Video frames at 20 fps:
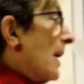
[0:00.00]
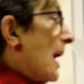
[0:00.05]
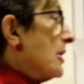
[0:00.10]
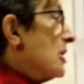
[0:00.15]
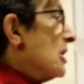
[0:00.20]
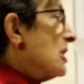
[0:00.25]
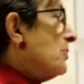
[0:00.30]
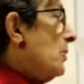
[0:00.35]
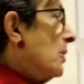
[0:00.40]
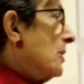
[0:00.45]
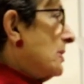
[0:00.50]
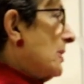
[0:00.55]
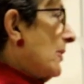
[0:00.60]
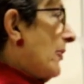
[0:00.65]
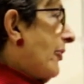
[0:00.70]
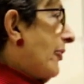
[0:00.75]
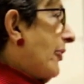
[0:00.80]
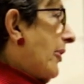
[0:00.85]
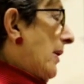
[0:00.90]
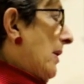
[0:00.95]
But I just want
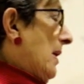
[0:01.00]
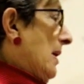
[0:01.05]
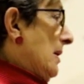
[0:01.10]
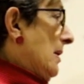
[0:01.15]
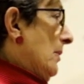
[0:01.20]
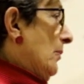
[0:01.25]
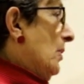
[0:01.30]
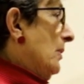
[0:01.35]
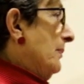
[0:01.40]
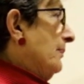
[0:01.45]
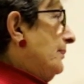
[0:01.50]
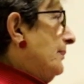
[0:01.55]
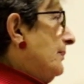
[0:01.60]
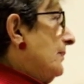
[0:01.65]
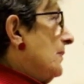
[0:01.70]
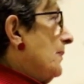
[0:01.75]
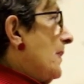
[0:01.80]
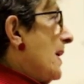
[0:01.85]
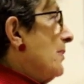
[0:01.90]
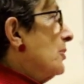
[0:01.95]

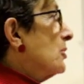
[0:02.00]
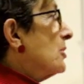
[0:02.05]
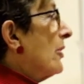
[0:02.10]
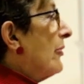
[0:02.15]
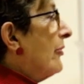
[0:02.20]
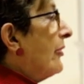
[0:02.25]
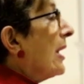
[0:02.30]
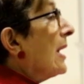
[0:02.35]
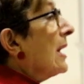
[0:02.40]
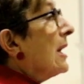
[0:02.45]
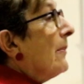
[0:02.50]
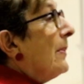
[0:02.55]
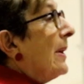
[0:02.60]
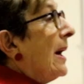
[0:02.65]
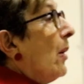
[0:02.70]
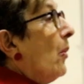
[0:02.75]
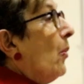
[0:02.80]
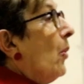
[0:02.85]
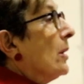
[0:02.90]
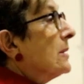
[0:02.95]
people to think
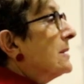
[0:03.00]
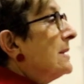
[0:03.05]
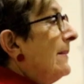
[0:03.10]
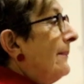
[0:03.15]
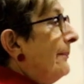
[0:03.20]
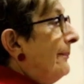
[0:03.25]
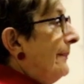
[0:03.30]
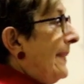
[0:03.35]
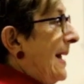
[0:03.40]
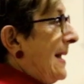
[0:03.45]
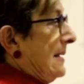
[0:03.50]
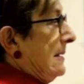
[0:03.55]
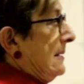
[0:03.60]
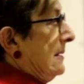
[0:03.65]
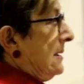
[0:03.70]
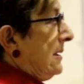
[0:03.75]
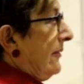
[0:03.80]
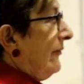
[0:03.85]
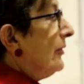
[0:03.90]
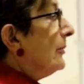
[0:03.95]
about what it
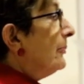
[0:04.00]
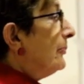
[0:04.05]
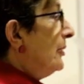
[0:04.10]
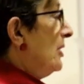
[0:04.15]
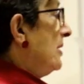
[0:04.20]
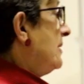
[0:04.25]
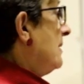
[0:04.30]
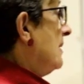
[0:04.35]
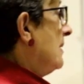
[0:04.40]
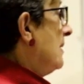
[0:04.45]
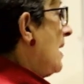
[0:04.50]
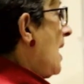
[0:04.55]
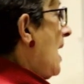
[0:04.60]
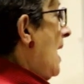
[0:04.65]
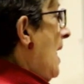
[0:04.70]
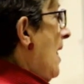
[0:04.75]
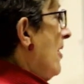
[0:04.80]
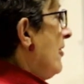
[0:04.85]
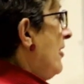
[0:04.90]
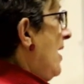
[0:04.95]
meant for
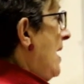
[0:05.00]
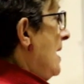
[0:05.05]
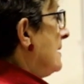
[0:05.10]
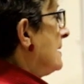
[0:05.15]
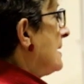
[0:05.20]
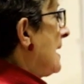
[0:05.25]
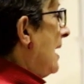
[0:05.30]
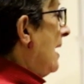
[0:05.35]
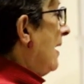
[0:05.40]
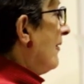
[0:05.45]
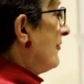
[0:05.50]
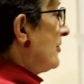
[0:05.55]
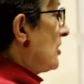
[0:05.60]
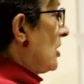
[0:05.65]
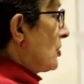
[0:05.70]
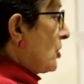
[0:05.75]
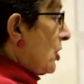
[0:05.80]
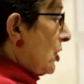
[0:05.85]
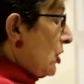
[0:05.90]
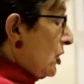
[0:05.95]
Britain then to have
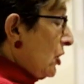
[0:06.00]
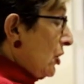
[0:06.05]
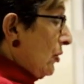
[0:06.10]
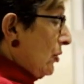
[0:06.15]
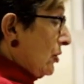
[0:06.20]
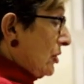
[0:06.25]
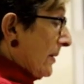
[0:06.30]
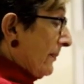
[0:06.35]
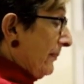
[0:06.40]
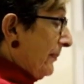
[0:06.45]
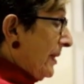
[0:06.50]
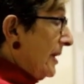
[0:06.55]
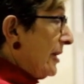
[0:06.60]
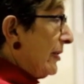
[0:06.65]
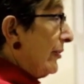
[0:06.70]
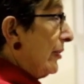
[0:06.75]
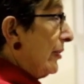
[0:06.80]
such a huge such